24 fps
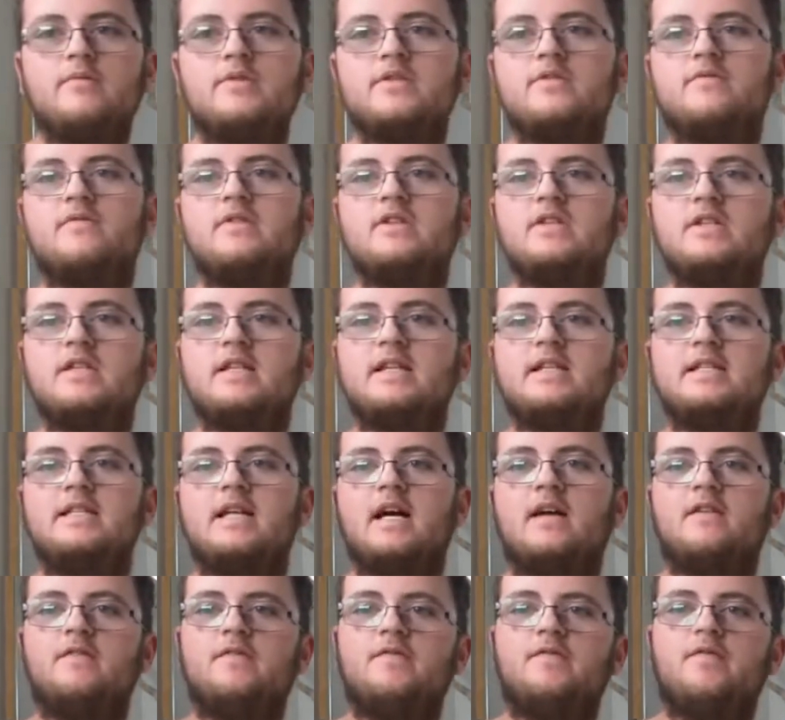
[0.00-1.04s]
was originally
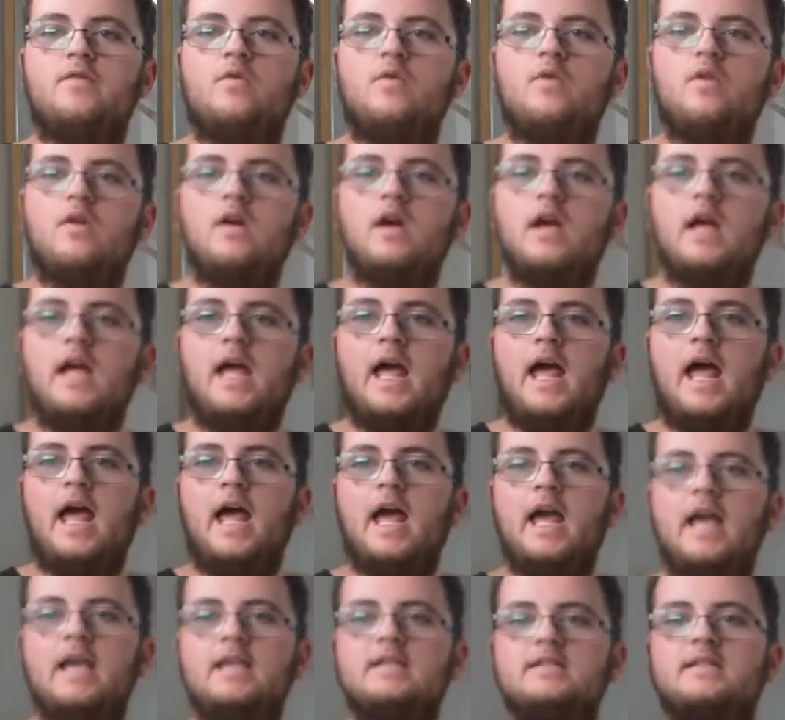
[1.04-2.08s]
done for
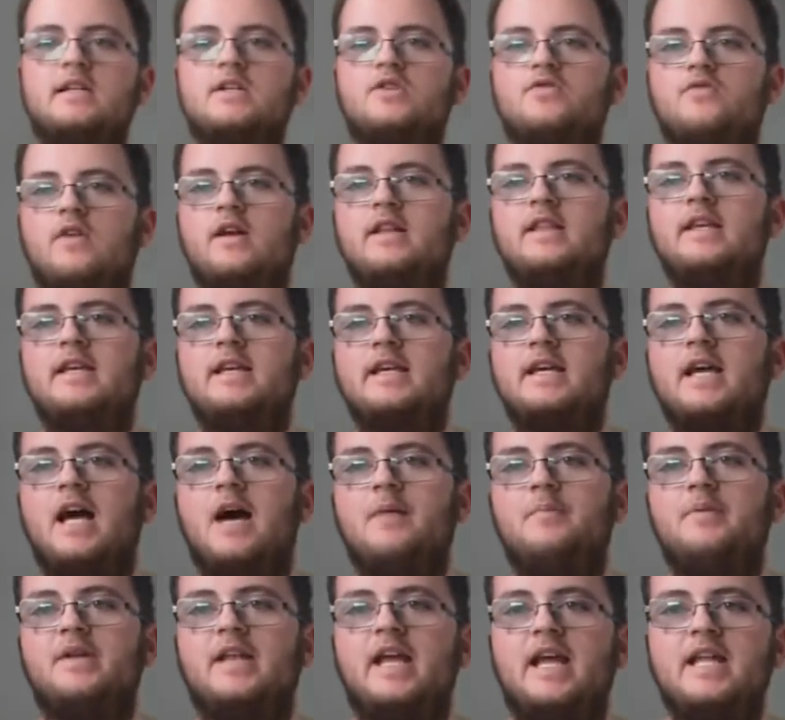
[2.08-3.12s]
a Centralian
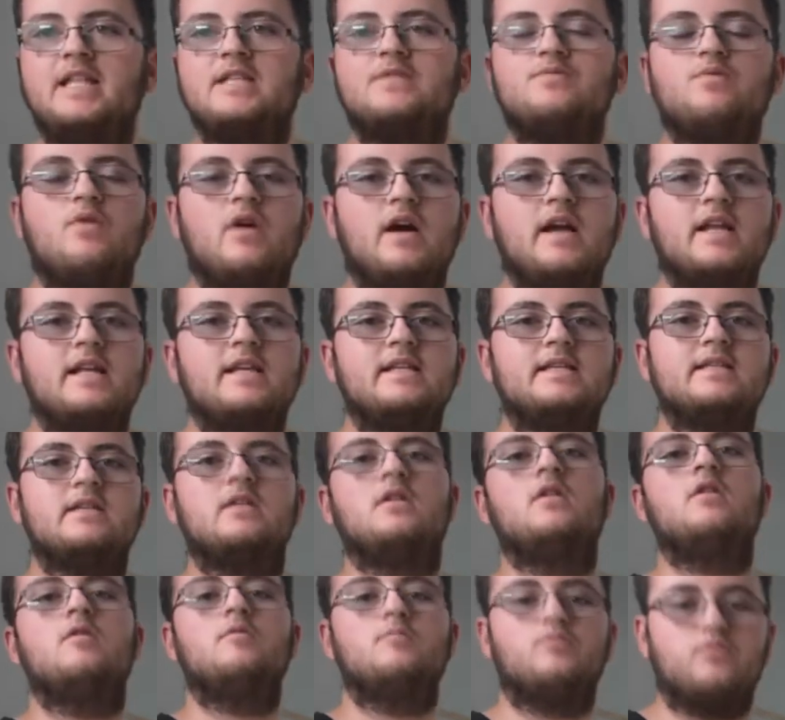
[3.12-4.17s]
carpet, hence why it is
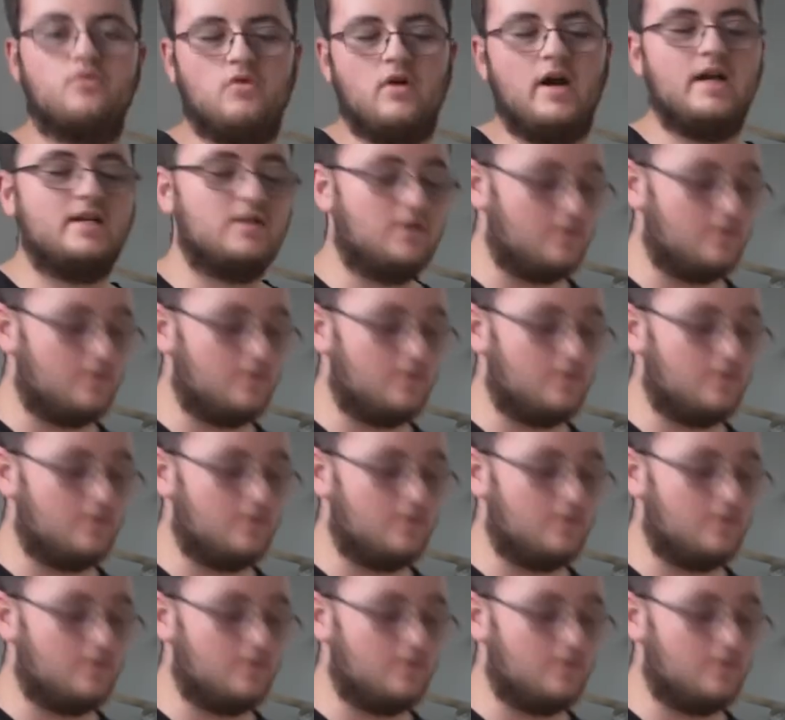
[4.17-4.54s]
bright